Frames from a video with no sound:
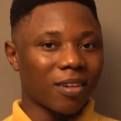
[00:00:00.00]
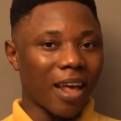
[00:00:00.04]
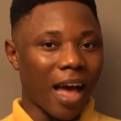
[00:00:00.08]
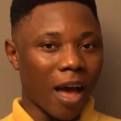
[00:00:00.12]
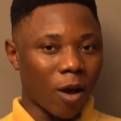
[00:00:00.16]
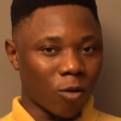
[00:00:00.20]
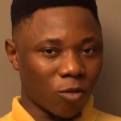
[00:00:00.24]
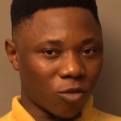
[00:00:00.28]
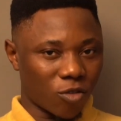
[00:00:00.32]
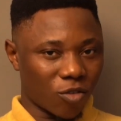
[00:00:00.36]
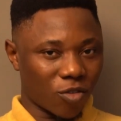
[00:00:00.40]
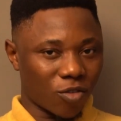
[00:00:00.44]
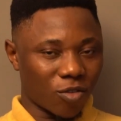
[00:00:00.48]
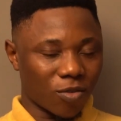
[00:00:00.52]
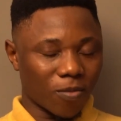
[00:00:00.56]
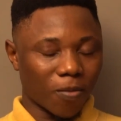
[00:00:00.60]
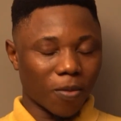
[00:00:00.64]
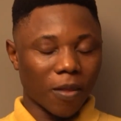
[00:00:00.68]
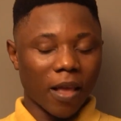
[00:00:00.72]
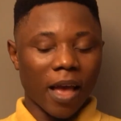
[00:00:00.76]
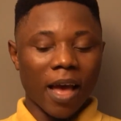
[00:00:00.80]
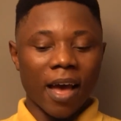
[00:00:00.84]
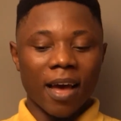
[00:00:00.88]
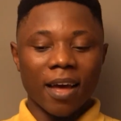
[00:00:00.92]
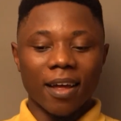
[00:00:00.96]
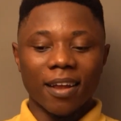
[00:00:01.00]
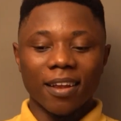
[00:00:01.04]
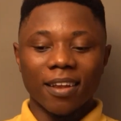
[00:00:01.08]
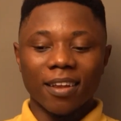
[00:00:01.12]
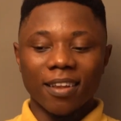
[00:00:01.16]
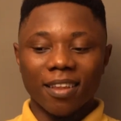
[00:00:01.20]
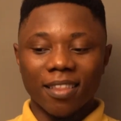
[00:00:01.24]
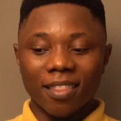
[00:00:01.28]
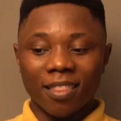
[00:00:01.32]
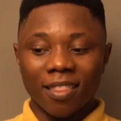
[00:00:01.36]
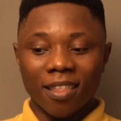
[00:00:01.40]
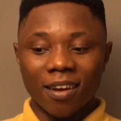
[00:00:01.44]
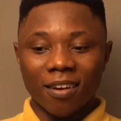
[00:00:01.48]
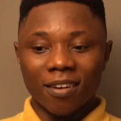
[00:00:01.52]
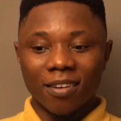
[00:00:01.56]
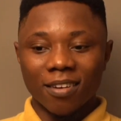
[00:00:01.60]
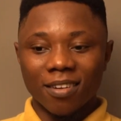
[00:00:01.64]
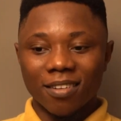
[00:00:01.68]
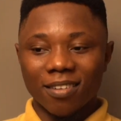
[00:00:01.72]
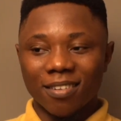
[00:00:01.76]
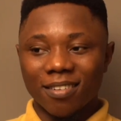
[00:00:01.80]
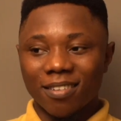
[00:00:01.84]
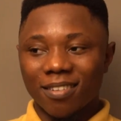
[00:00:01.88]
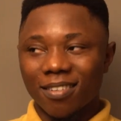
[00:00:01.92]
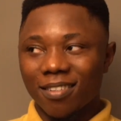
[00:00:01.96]
house and there
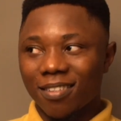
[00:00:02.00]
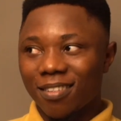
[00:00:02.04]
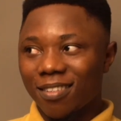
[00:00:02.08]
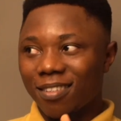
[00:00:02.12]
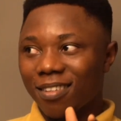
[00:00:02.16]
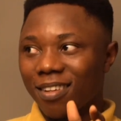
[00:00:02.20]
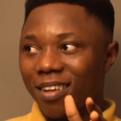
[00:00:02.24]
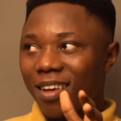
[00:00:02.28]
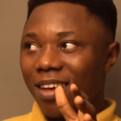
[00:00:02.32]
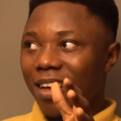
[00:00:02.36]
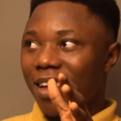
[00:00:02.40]
is